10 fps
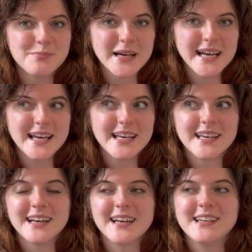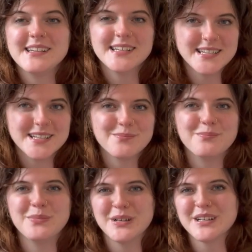buy a knitting
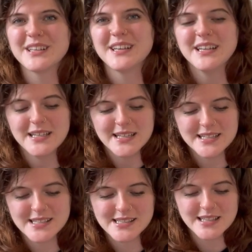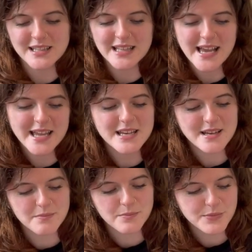book. It's the
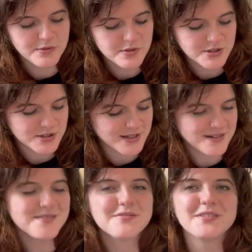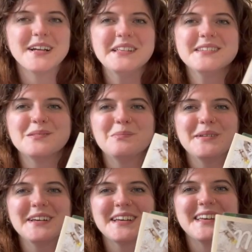Lina Moosh and Friends
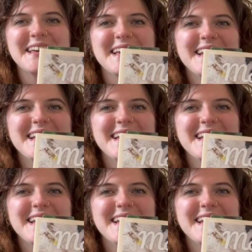book.